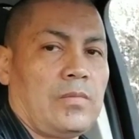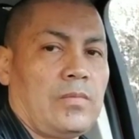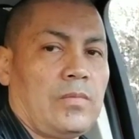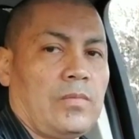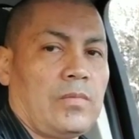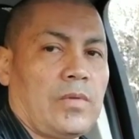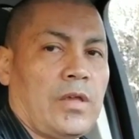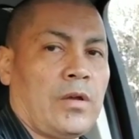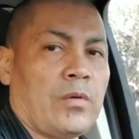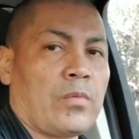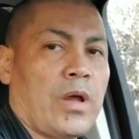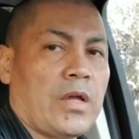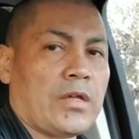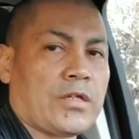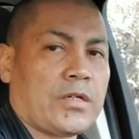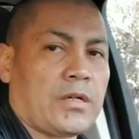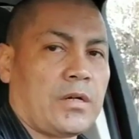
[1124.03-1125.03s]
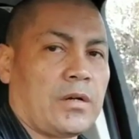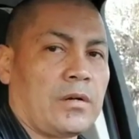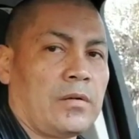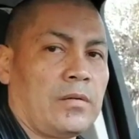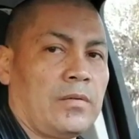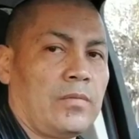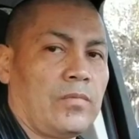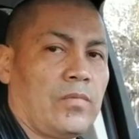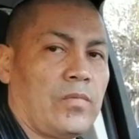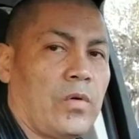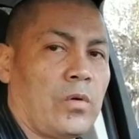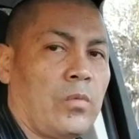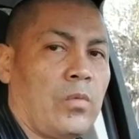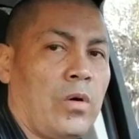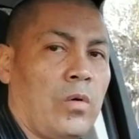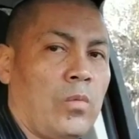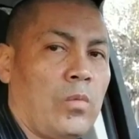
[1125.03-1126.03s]
in Rideshare
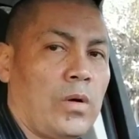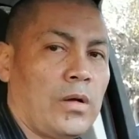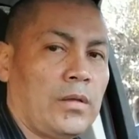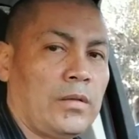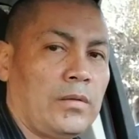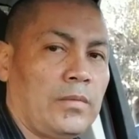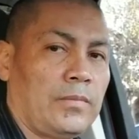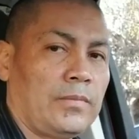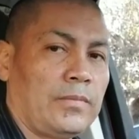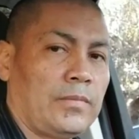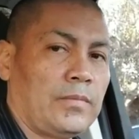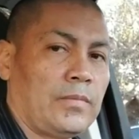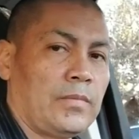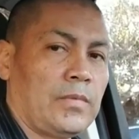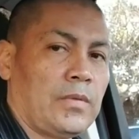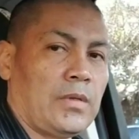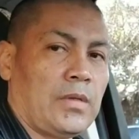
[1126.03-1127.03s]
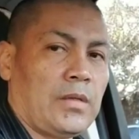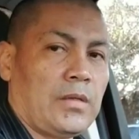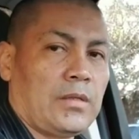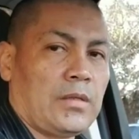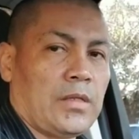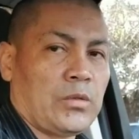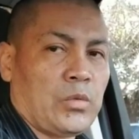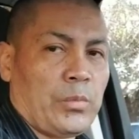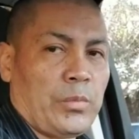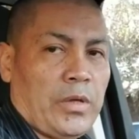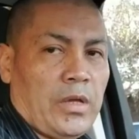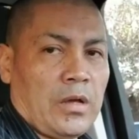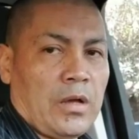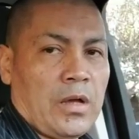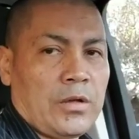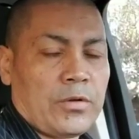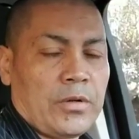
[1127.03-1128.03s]
411. This will be
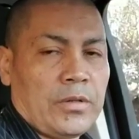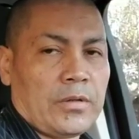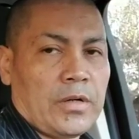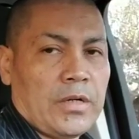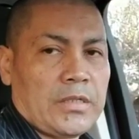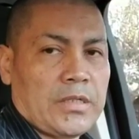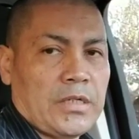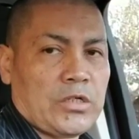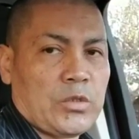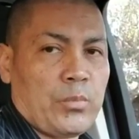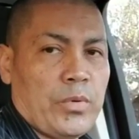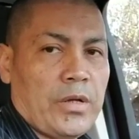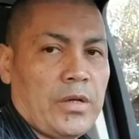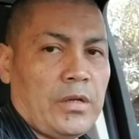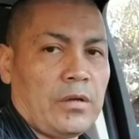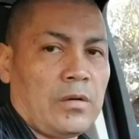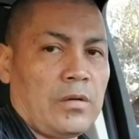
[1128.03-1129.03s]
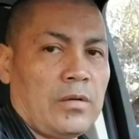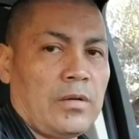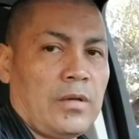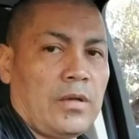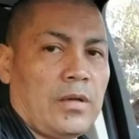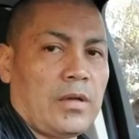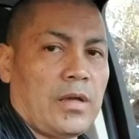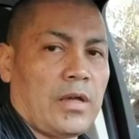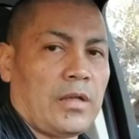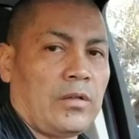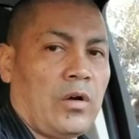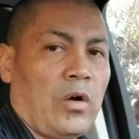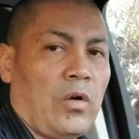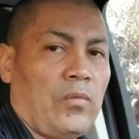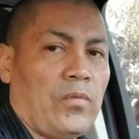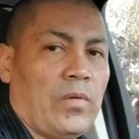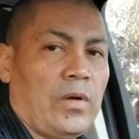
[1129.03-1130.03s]
136 video and
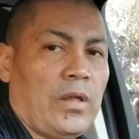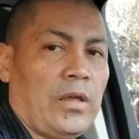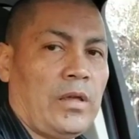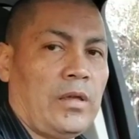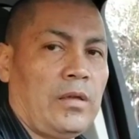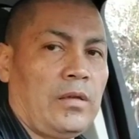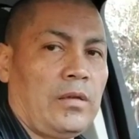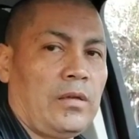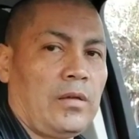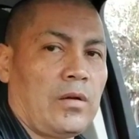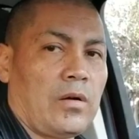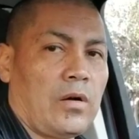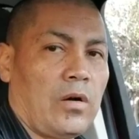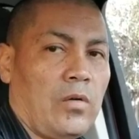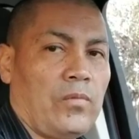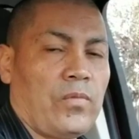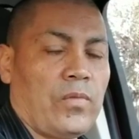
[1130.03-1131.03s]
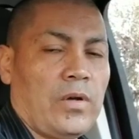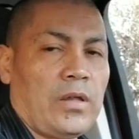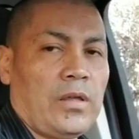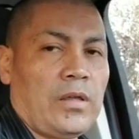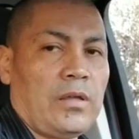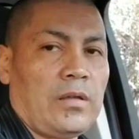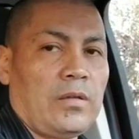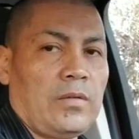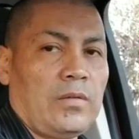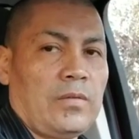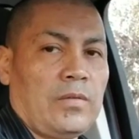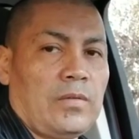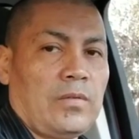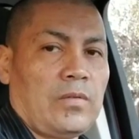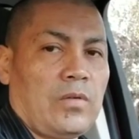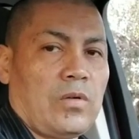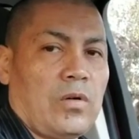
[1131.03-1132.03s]
hopefully, hopefully
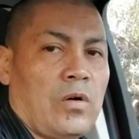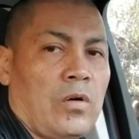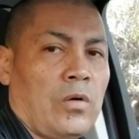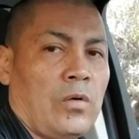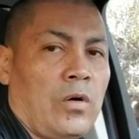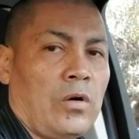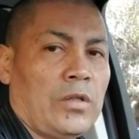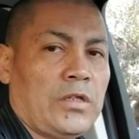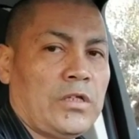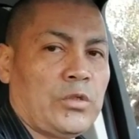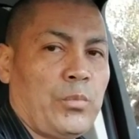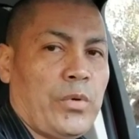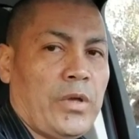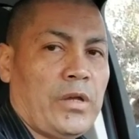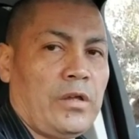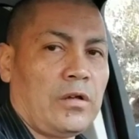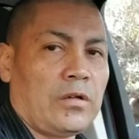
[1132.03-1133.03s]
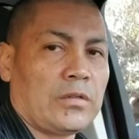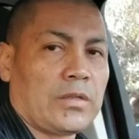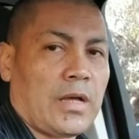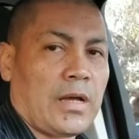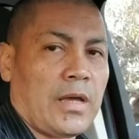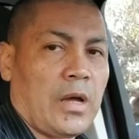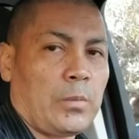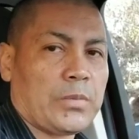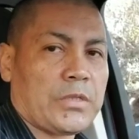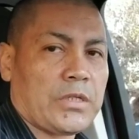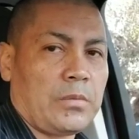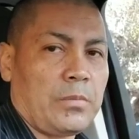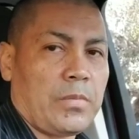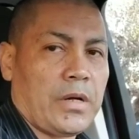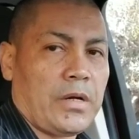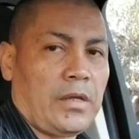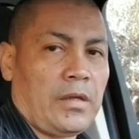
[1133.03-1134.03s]
on all these videos, I help
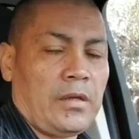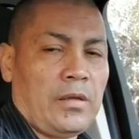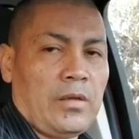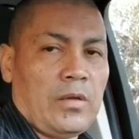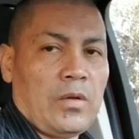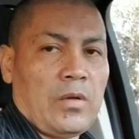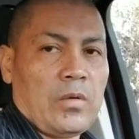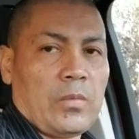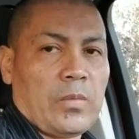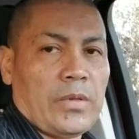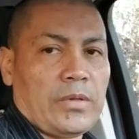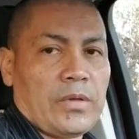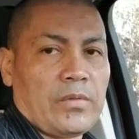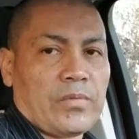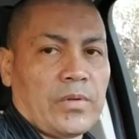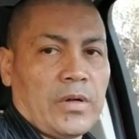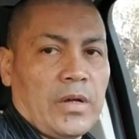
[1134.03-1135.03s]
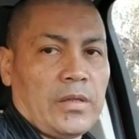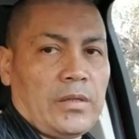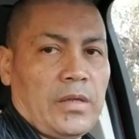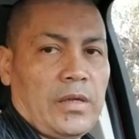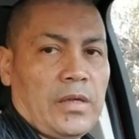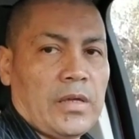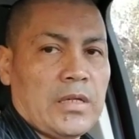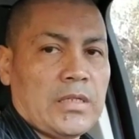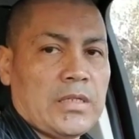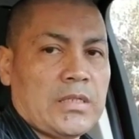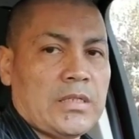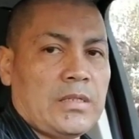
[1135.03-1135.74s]
somebody with different ideas.